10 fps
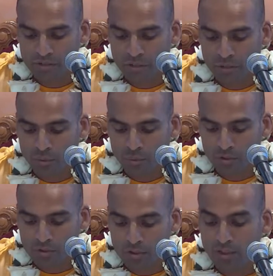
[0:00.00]
know
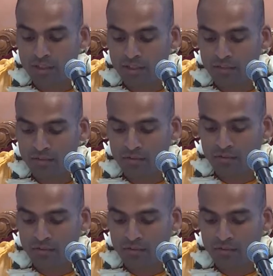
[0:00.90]
what to eat,